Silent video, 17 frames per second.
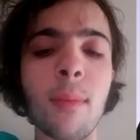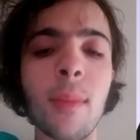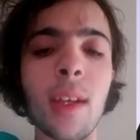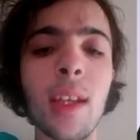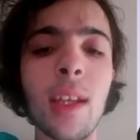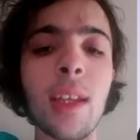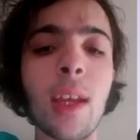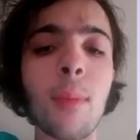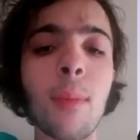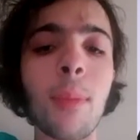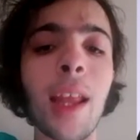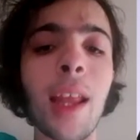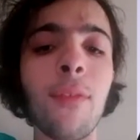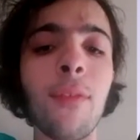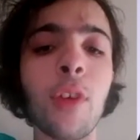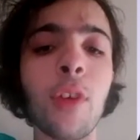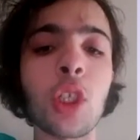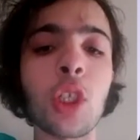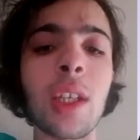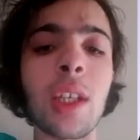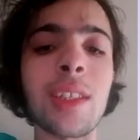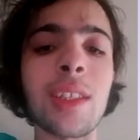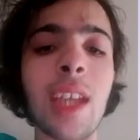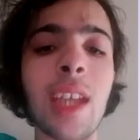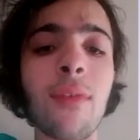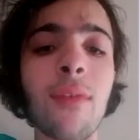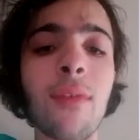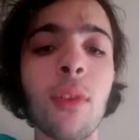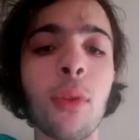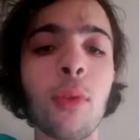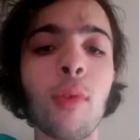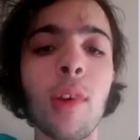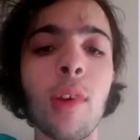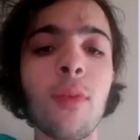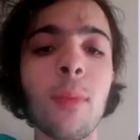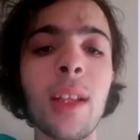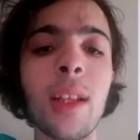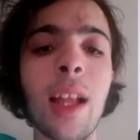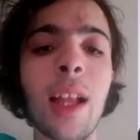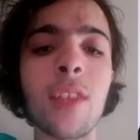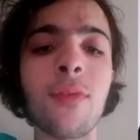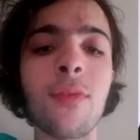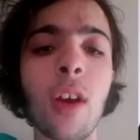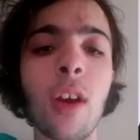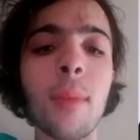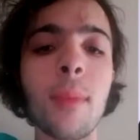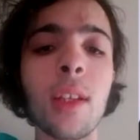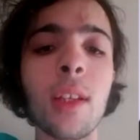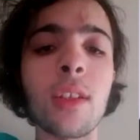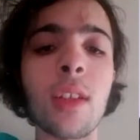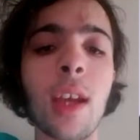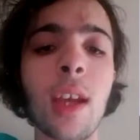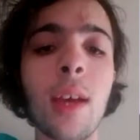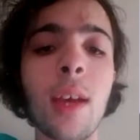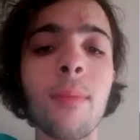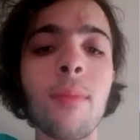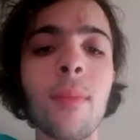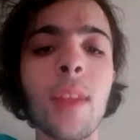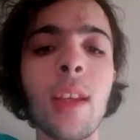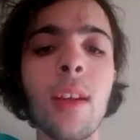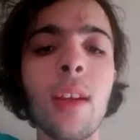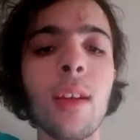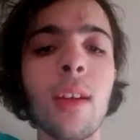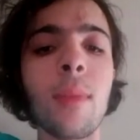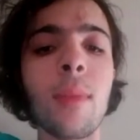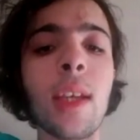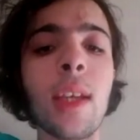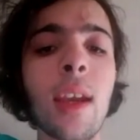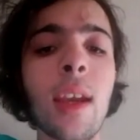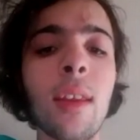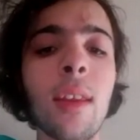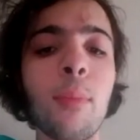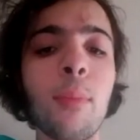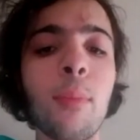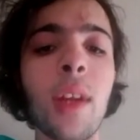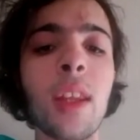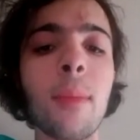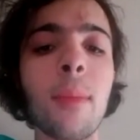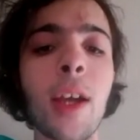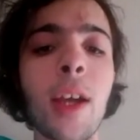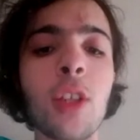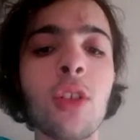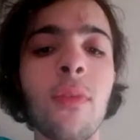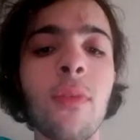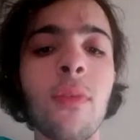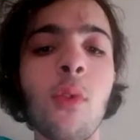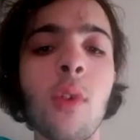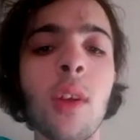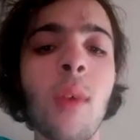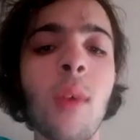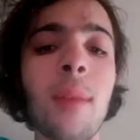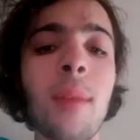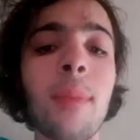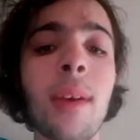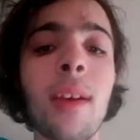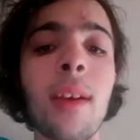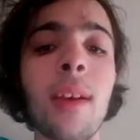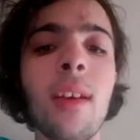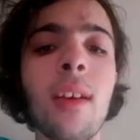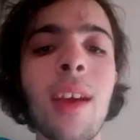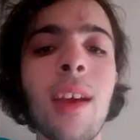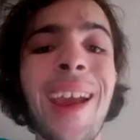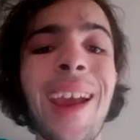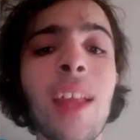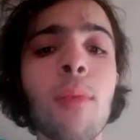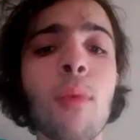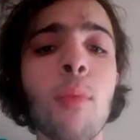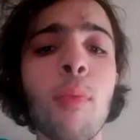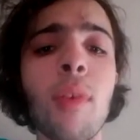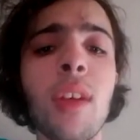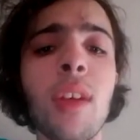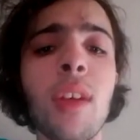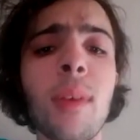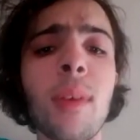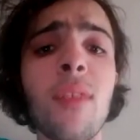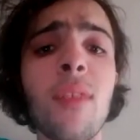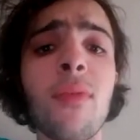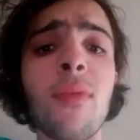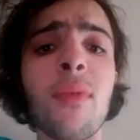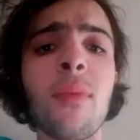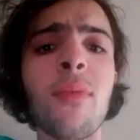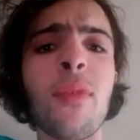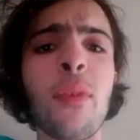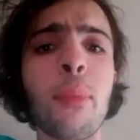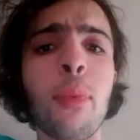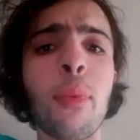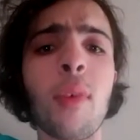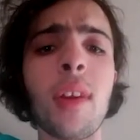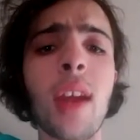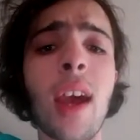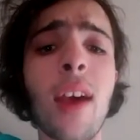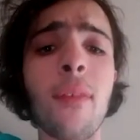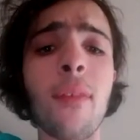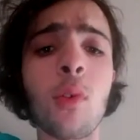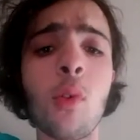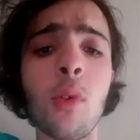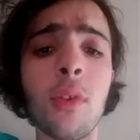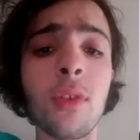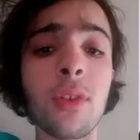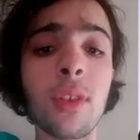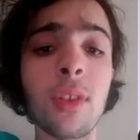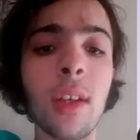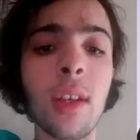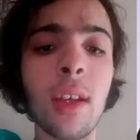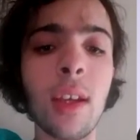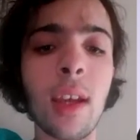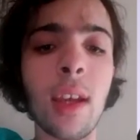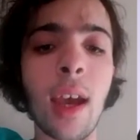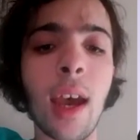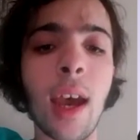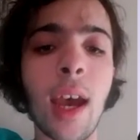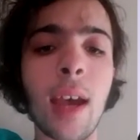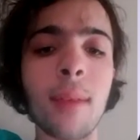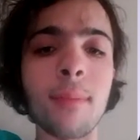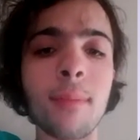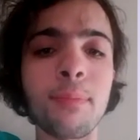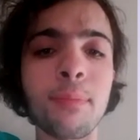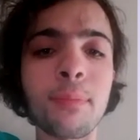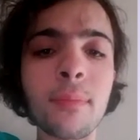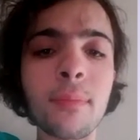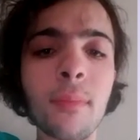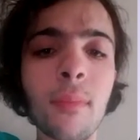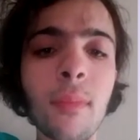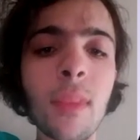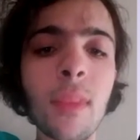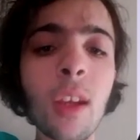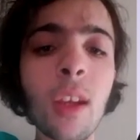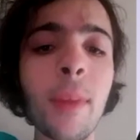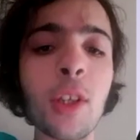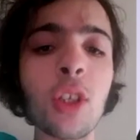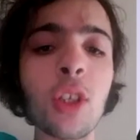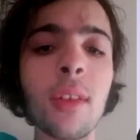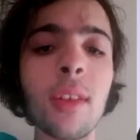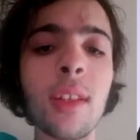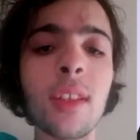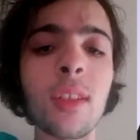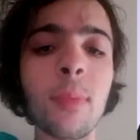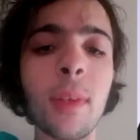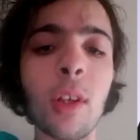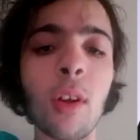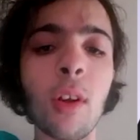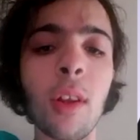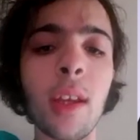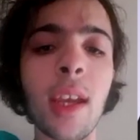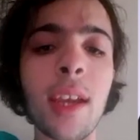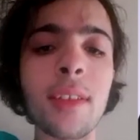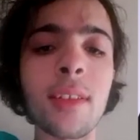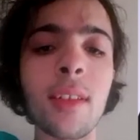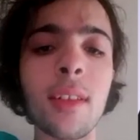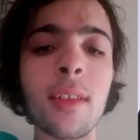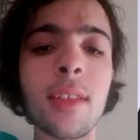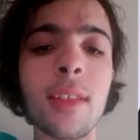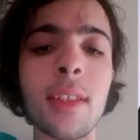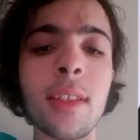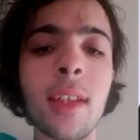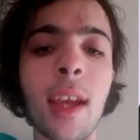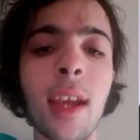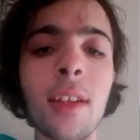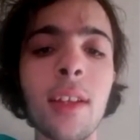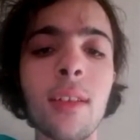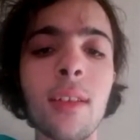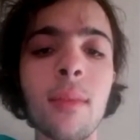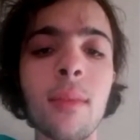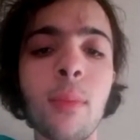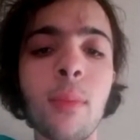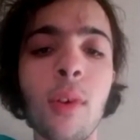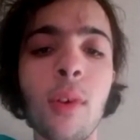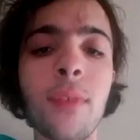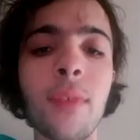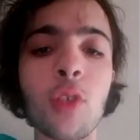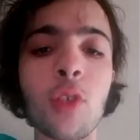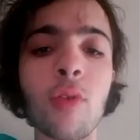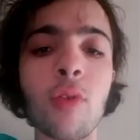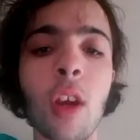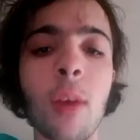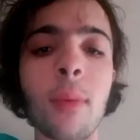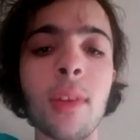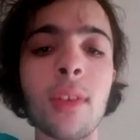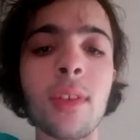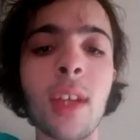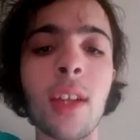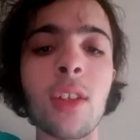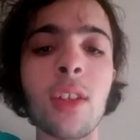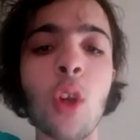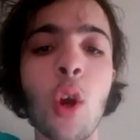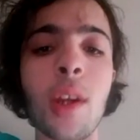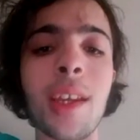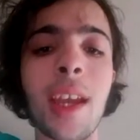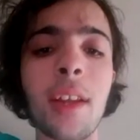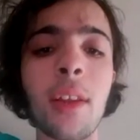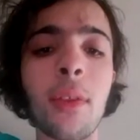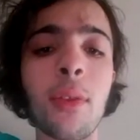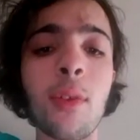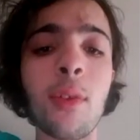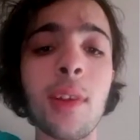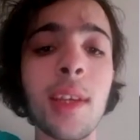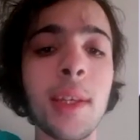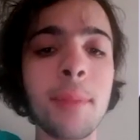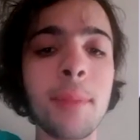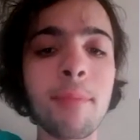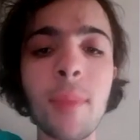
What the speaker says: In the end, Bailey Fritsch kicked 7, 3 of them in the last 5 minutes. But yeah, they put out the margin to 41, but Adelaide were pretty competitive for 3.5 quarters. I mentioned this a bit earlier. Essendon 68-point victory over the Suns, 98 to 30.